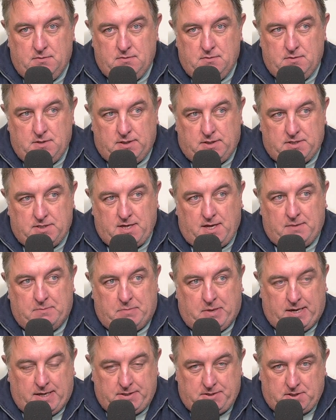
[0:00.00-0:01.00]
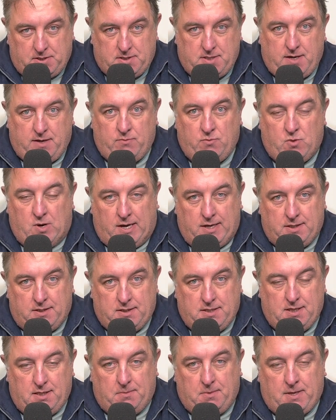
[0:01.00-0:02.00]
at the same pace, the same rate,
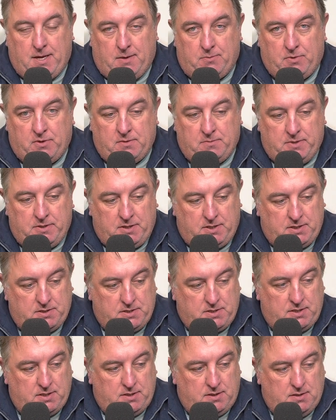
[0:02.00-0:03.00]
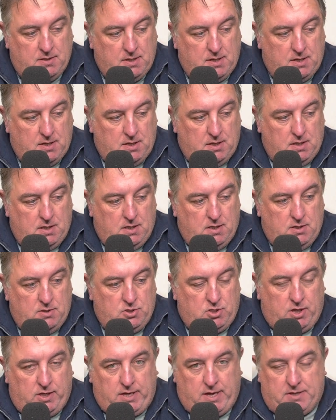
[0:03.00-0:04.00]
keeping up with him? I mean, you can see
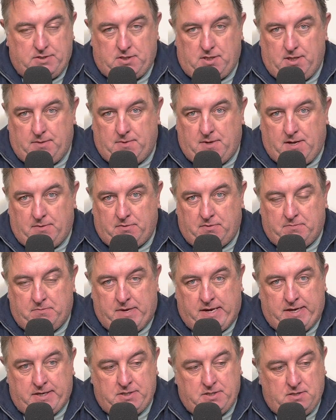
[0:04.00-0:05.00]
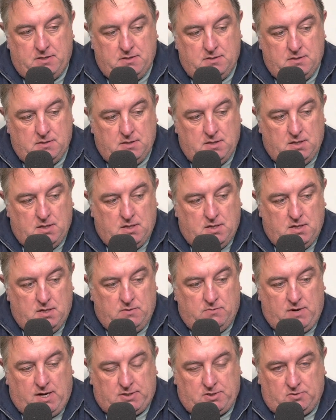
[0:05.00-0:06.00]
Chico's keeping up with Max.
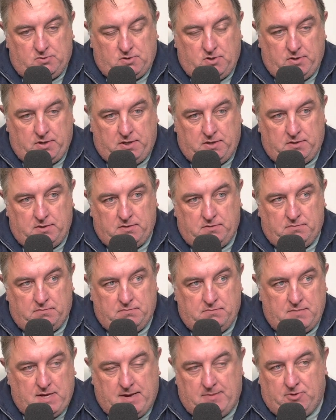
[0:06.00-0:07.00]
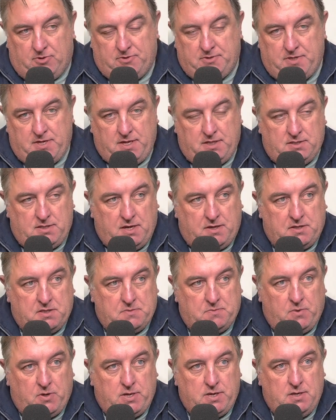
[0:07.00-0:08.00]
Russell's got into Hamilton's head, so to
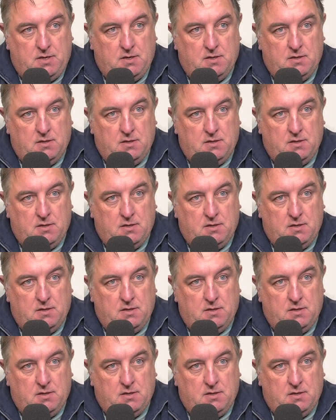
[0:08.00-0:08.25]
speak.